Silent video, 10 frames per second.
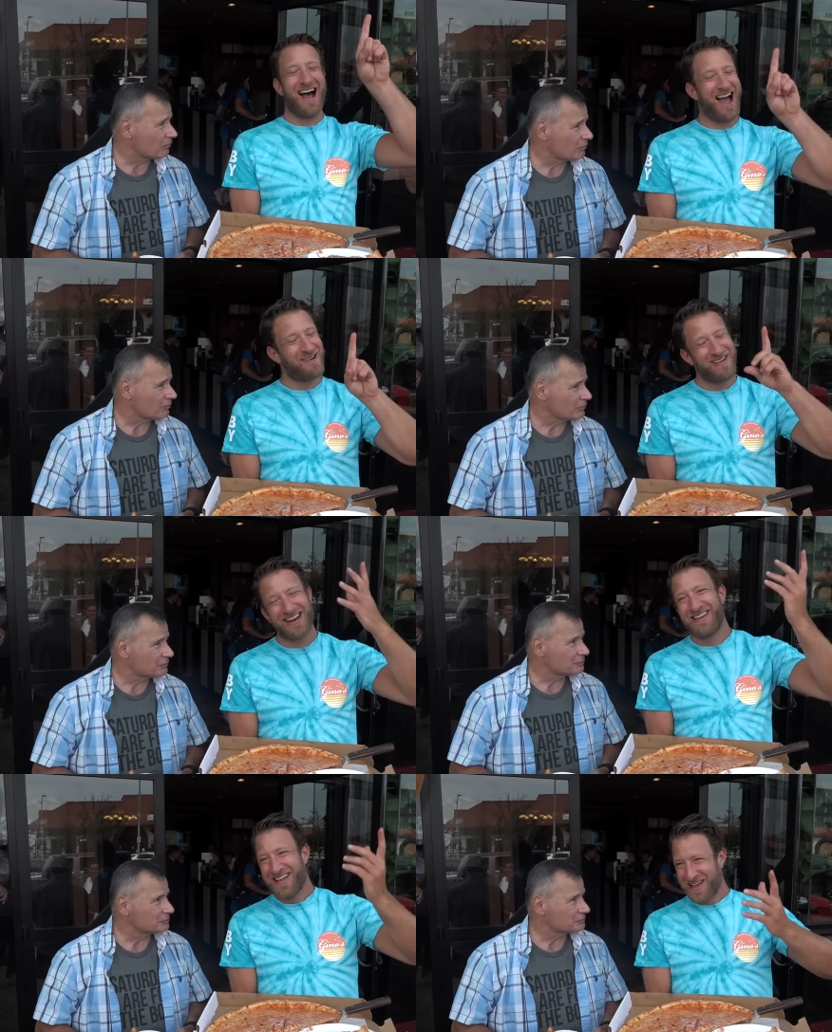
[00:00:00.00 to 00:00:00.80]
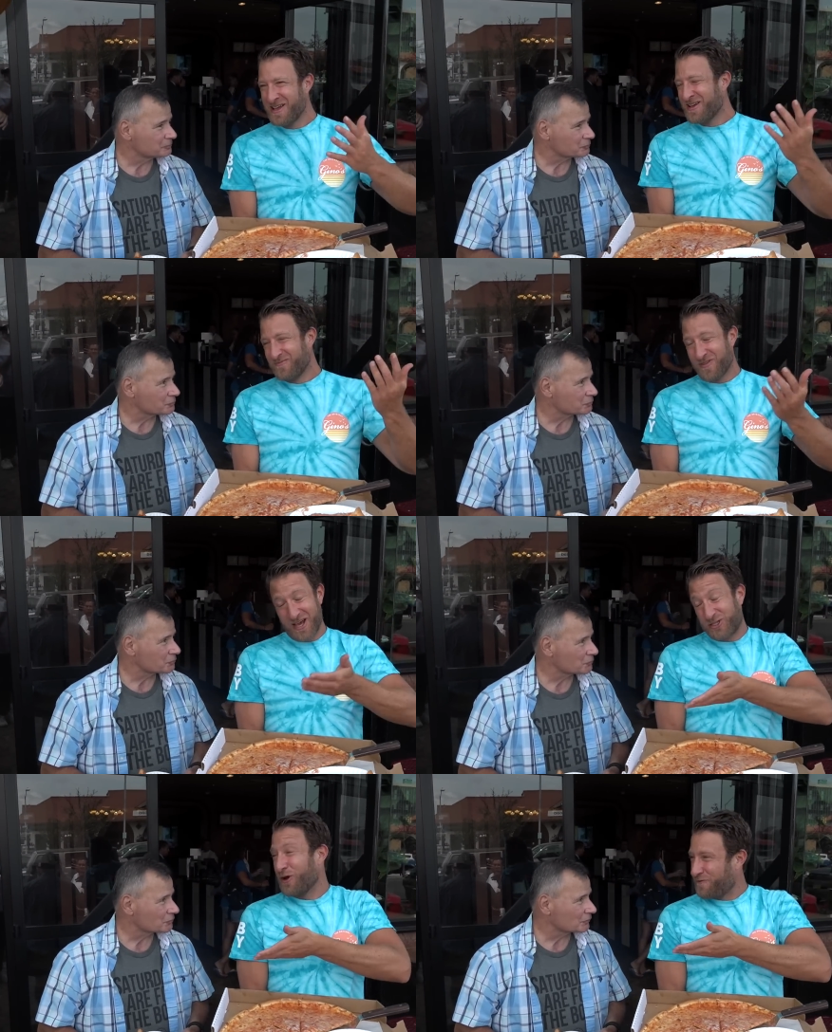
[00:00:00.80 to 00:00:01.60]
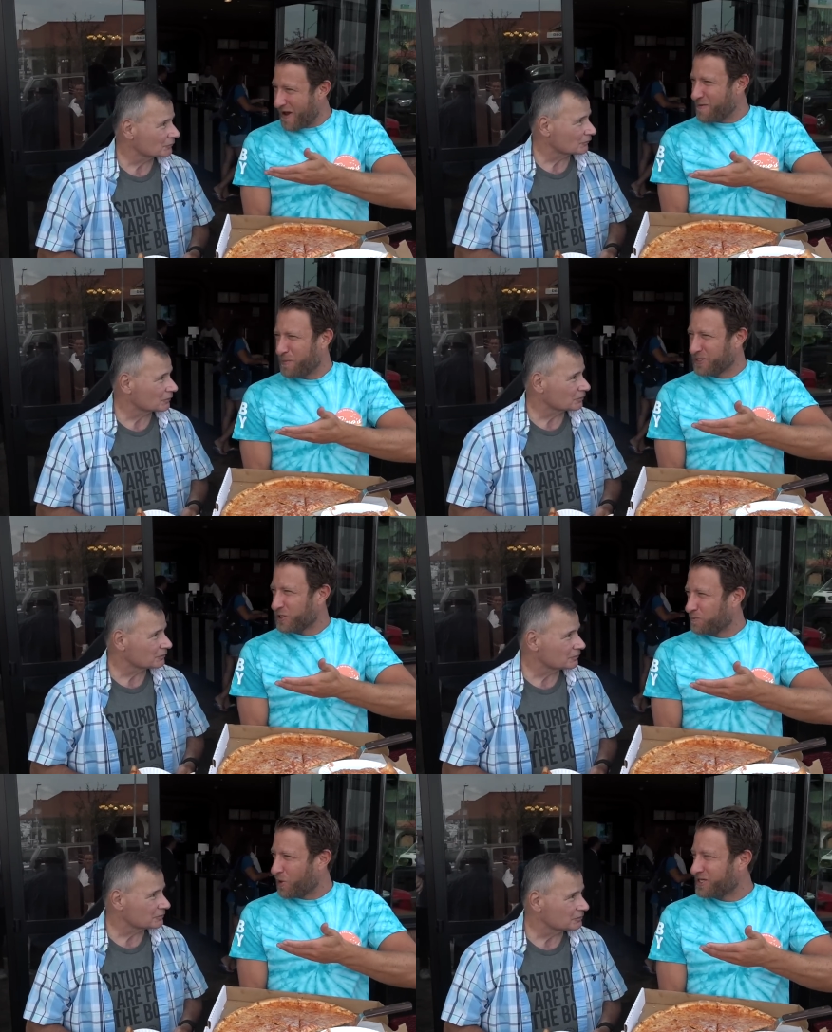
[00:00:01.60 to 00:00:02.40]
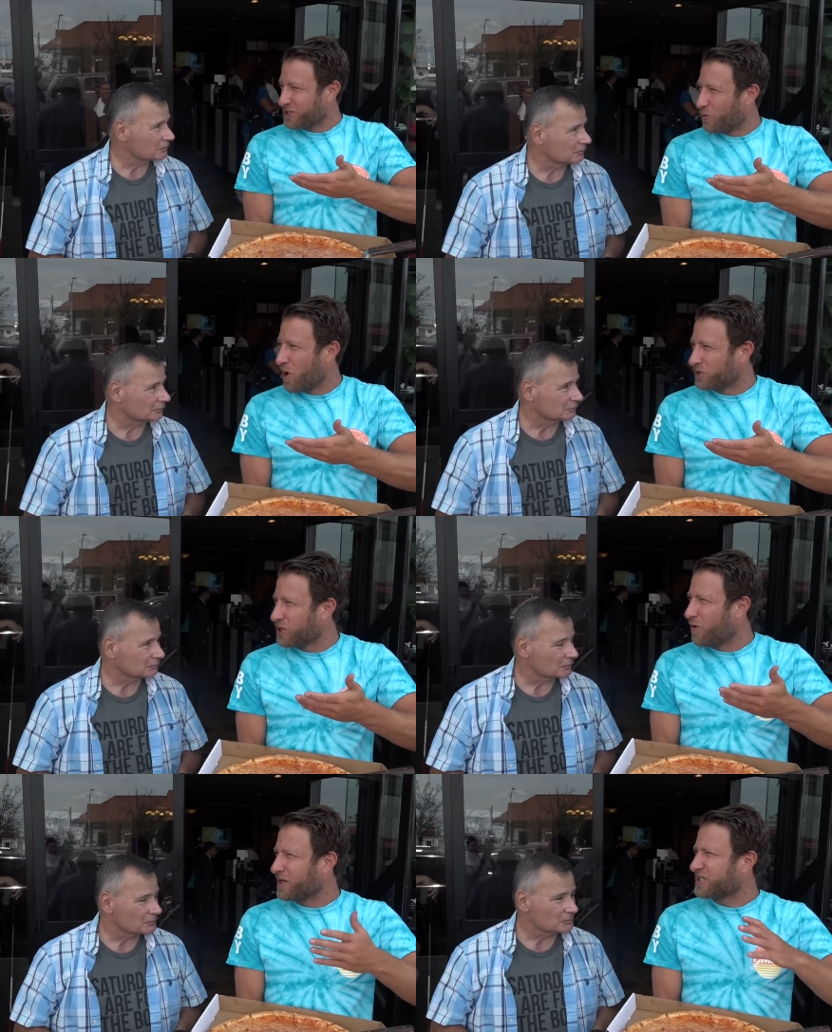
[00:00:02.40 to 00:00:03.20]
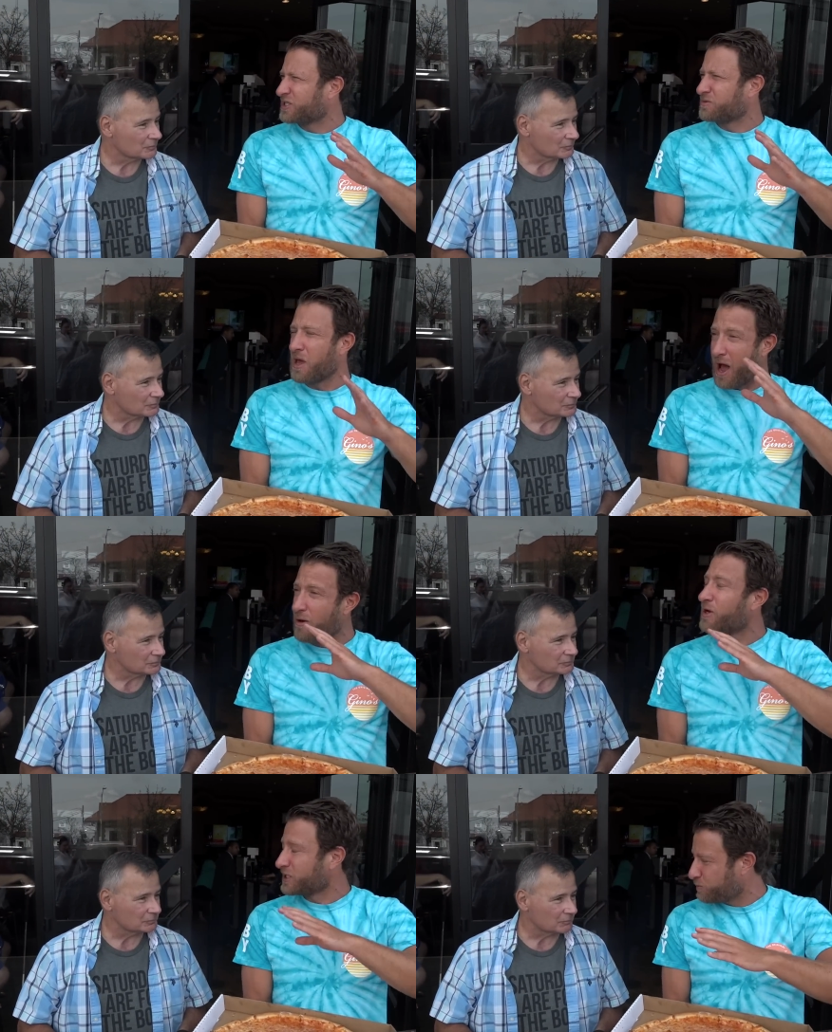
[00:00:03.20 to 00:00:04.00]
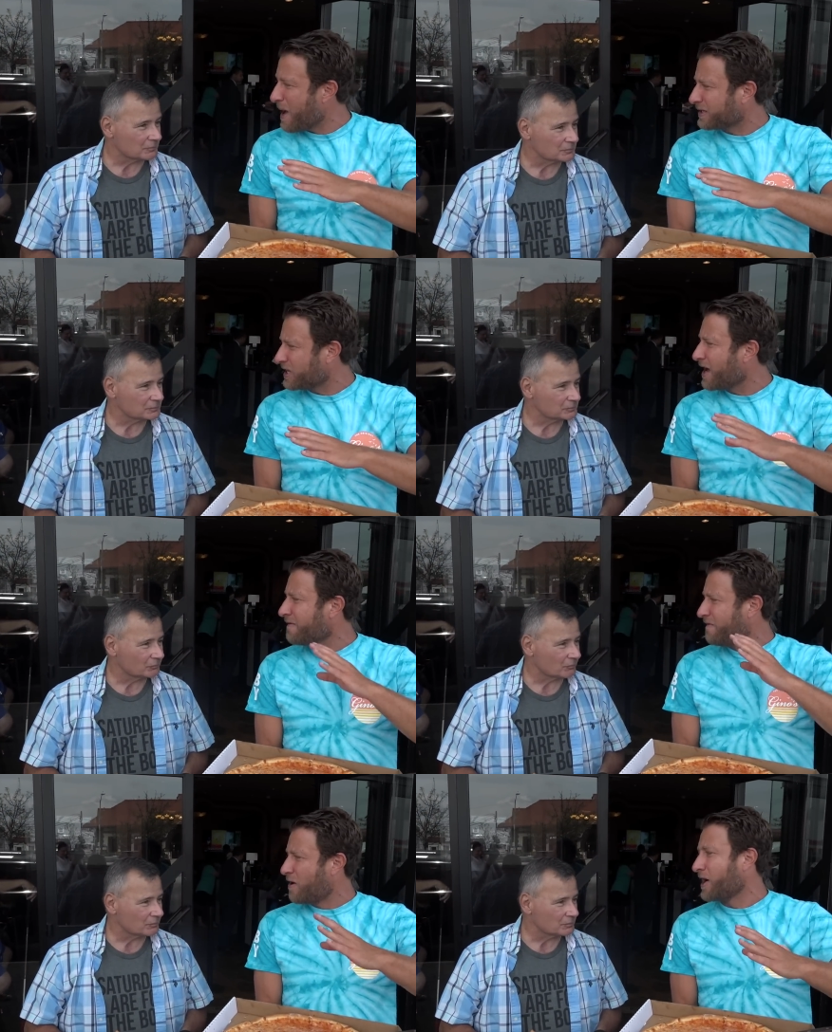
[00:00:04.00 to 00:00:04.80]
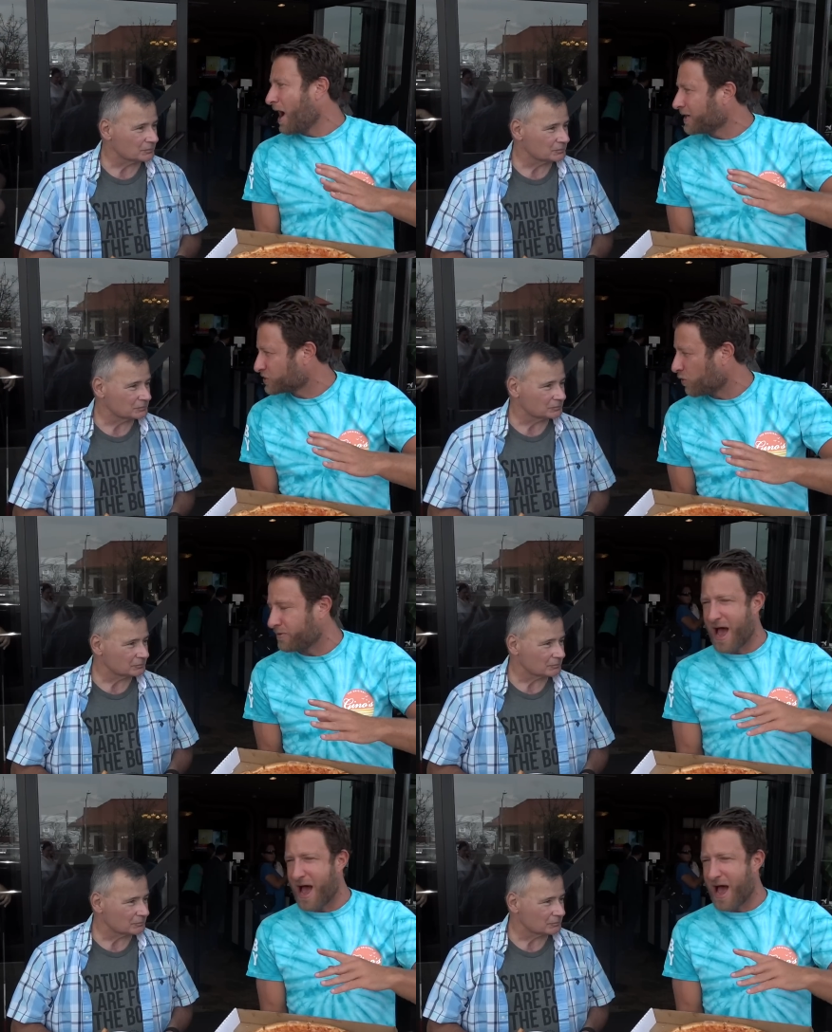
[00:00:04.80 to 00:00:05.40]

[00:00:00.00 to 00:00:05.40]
Speaker 1: I mean, it's your favorite piece of the place in the world, so I would, ex I would expect a very high score.